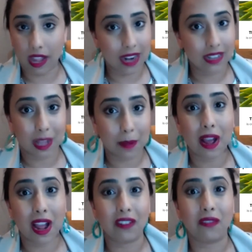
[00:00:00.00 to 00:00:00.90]
some
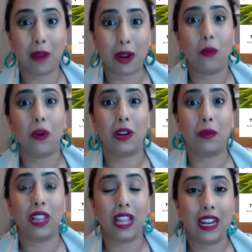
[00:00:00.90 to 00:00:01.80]
kind of
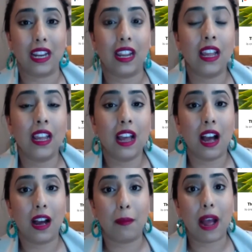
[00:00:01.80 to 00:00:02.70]
minority-related
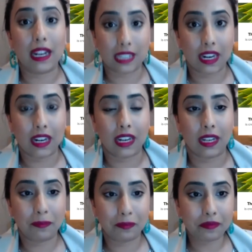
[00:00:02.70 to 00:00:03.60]
um,
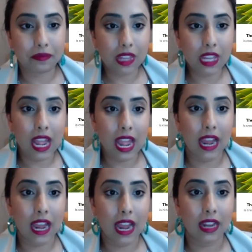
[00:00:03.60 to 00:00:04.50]
identity.
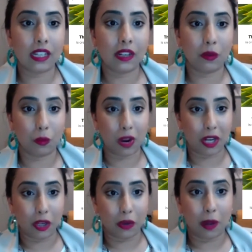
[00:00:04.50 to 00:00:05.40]
And when
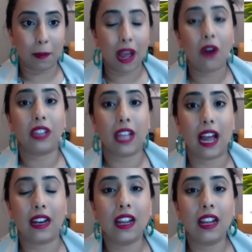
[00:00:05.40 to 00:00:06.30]
you compound that
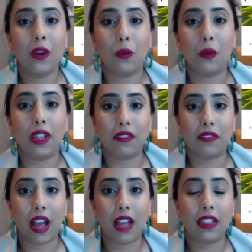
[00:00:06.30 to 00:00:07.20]
with the
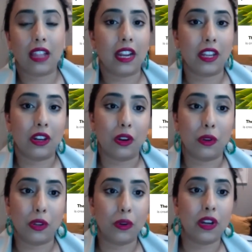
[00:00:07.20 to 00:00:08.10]
fact that, you know,
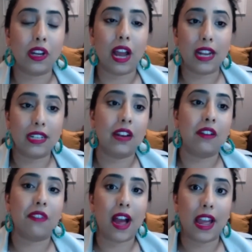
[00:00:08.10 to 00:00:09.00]
you could
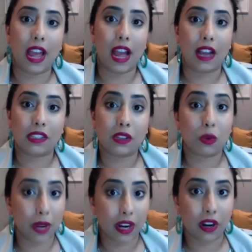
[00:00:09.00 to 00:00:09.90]
identify as
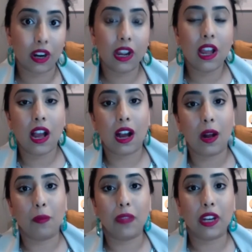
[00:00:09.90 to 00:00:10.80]
queer,
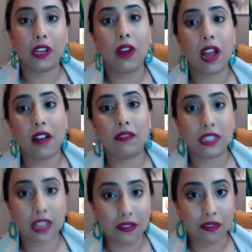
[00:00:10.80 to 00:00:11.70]
um, then you have
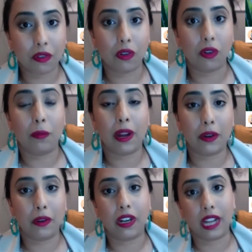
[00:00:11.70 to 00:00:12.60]
several
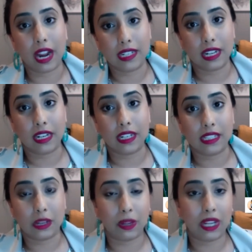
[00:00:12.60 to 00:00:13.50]
minority identities,
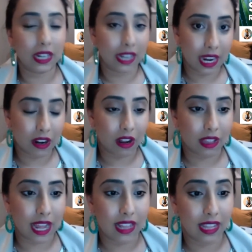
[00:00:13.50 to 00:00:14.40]
and we can get on
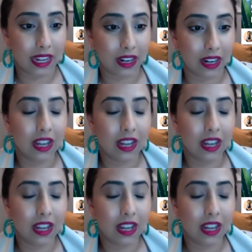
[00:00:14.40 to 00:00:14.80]
that later.